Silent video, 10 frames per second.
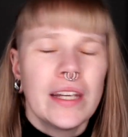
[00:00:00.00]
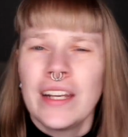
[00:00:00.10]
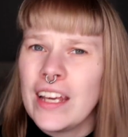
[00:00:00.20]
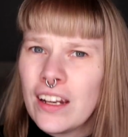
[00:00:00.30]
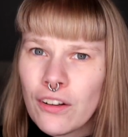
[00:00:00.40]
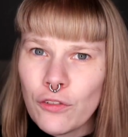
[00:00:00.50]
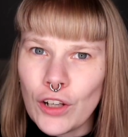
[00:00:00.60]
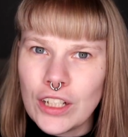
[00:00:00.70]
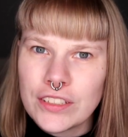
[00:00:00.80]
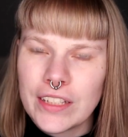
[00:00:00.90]
In the end of
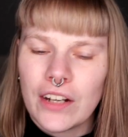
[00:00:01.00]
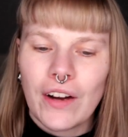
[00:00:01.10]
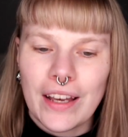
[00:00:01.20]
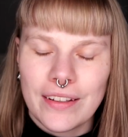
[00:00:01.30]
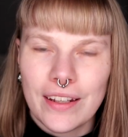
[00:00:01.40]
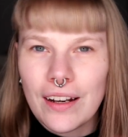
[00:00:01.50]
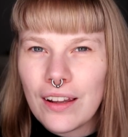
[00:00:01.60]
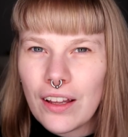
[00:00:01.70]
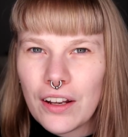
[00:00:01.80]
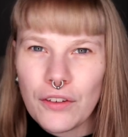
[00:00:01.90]
last year I did a
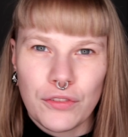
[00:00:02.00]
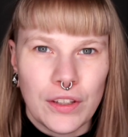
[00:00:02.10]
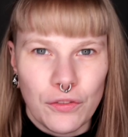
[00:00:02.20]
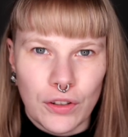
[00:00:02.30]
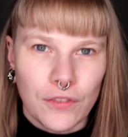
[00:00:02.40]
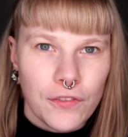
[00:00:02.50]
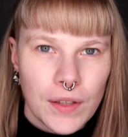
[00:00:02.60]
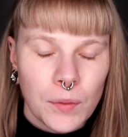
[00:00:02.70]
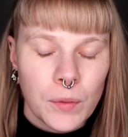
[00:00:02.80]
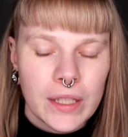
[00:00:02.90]
lot of different
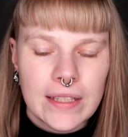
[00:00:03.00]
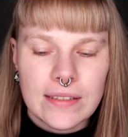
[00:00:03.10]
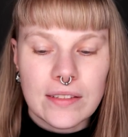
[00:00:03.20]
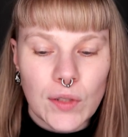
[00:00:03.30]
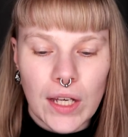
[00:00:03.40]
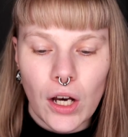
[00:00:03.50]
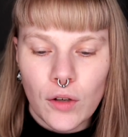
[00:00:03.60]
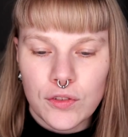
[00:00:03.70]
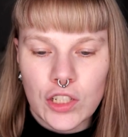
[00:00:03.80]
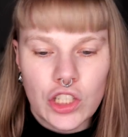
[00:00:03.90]
theme weeks, so I
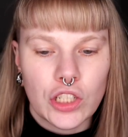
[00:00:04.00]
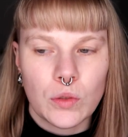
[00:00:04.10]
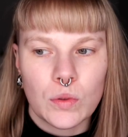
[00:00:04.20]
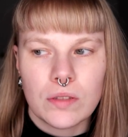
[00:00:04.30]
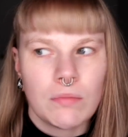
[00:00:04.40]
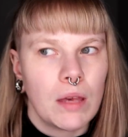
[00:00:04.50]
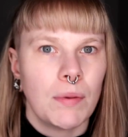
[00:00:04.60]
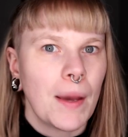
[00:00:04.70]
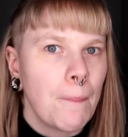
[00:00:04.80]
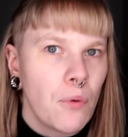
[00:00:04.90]
often choose maybe
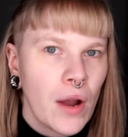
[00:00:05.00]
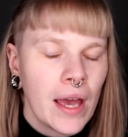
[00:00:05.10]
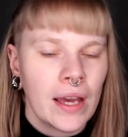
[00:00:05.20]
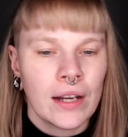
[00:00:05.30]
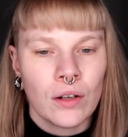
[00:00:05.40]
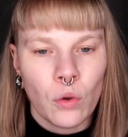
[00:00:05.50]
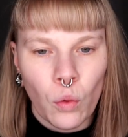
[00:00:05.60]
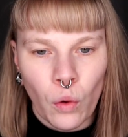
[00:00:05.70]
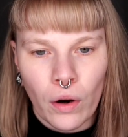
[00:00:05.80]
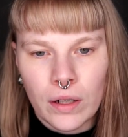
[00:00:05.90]
a brand
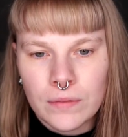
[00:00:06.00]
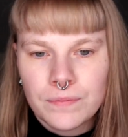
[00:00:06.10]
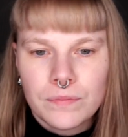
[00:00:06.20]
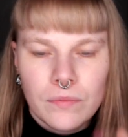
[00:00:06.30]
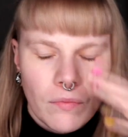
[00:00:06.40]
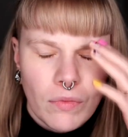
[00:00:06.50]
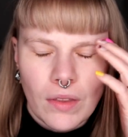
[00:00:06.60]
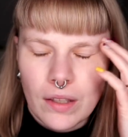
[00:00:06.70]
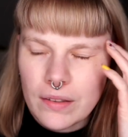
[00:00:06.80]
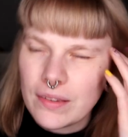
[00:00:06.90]
or
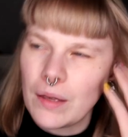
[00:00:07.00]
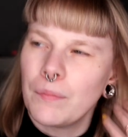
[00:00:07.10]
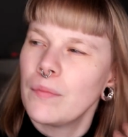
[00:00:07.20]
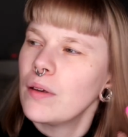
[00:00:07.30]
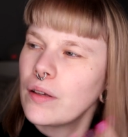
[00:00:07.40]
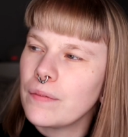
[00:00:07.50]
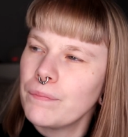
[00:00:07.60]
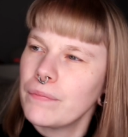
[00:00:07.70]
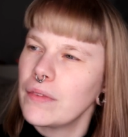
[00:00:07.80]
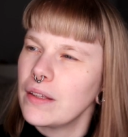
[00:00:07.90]
some
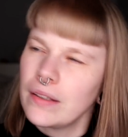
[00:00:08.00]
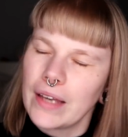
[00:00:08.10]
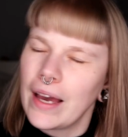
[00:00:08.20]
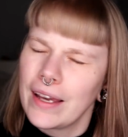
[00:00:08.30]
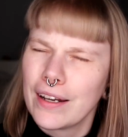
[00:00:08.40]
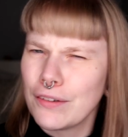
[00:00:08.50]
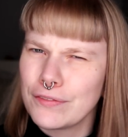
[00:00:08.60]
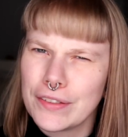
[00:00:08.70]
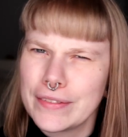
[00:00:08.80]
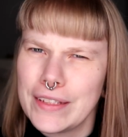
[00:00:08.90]
kind
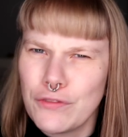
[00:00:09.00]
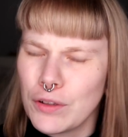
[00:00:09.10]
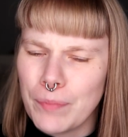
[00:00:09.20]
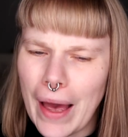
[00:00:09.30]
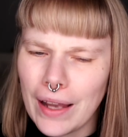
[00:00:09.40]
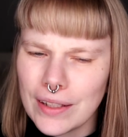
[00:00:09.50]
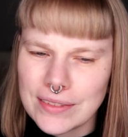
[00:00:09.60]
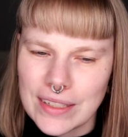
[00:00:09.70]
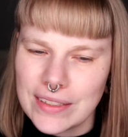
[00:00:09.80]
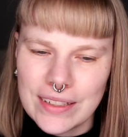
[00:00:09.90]
of different
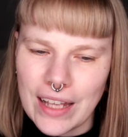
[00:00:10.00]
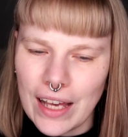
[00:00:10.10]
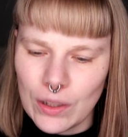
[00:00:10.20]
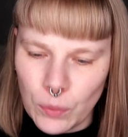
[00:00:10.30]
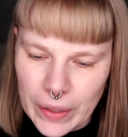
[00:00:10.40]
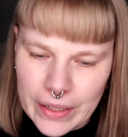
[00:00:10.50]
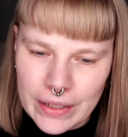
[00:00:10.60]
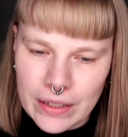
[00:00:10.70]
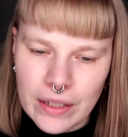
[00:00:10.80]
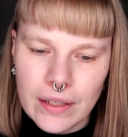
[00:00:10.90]
palettes. I did a
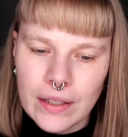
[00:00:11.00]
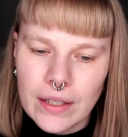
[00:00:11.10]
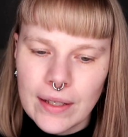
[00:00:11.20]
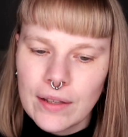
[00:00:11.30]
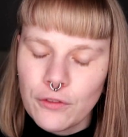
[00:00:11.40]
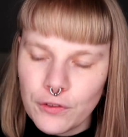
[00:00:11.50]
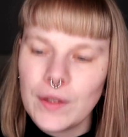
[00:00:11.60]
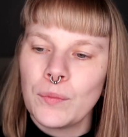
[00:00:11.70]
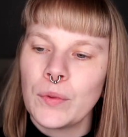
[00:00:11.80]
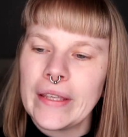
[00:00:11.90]
Halloween
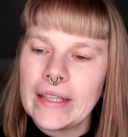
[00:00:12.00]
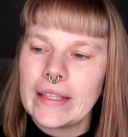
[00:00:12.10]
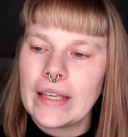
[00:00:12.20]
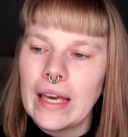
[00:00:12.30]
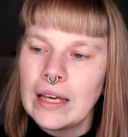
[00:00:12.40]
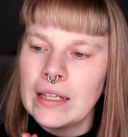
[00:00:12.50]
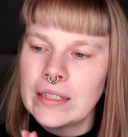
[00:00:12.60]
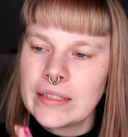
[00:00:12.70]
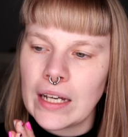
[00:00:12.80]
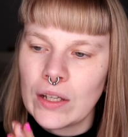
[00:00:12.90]
theme week
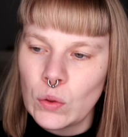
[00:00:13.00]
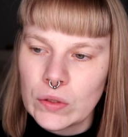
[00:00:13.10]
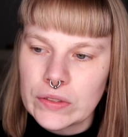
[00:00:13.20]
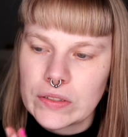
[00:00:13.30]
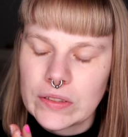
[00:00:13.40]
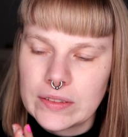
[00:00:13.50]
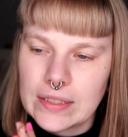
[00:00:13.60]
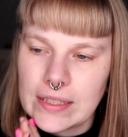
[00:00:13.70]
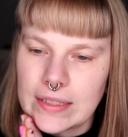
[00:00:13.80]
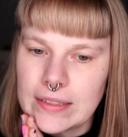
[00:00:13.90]
and I also
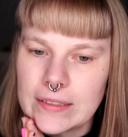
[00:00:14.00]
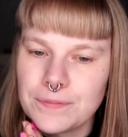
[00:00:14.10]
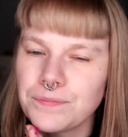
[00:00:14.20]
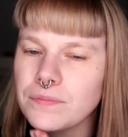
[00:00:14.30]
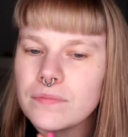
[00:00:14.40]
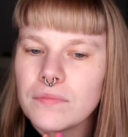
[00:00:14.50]
did